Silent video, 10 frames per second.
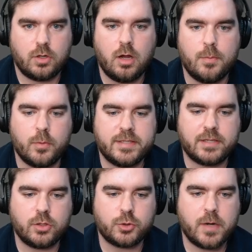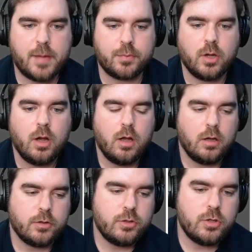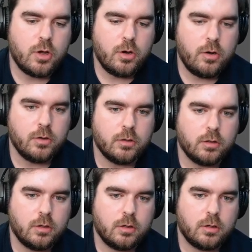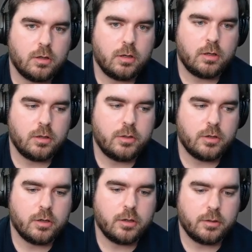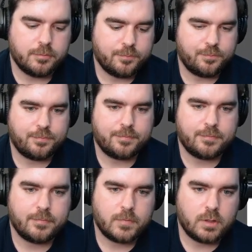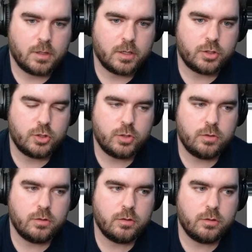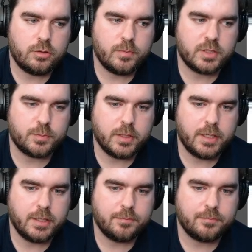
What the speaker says: Oh, but we take the trap. Oh, no. Oh, no. A huge misplay.